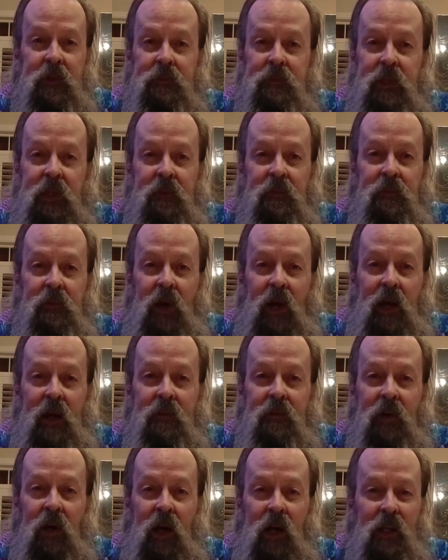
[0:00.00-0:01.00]

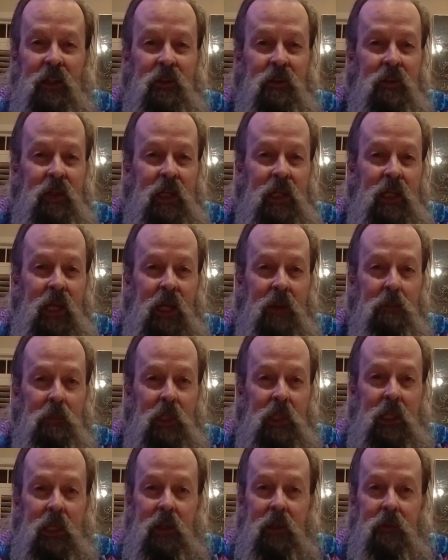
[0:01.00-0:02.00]
5,500, I
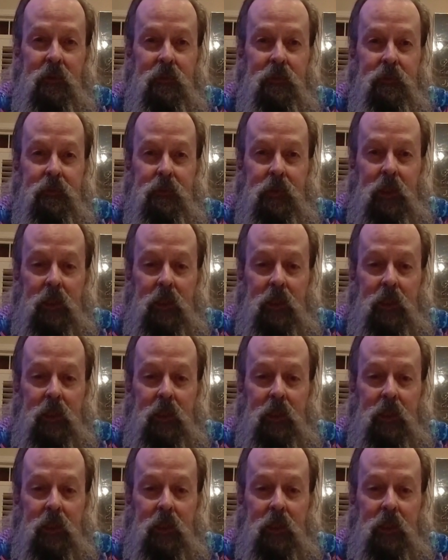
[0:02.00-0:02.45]
believe,